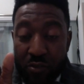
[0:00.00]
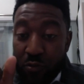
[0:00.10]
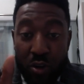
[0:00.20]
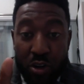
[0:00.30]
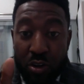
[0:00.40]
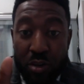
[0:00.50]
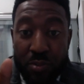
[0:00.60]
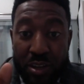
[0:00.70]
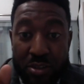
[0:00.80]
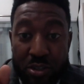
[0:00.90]
for your unit
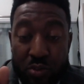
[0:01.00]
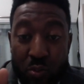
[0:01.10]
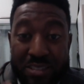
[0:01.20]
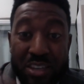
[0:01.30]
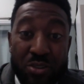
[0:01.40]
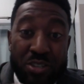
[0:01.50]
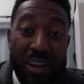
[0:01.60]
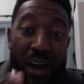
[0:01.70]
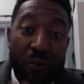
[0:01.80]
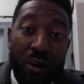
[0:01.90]
plan due this Wednesday, you should
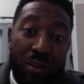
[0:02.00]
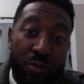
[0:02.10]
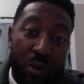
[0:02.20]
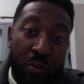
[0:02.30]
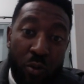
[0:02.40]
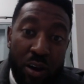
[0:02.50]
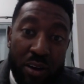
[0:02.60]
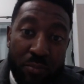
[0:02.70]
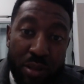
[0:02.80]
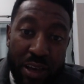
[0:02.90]
have all of week
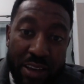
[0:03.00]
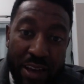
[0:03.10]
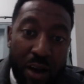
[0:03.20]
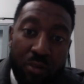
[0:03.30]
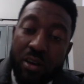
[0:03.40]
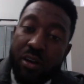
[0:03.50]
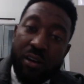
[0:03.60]
1 planned out.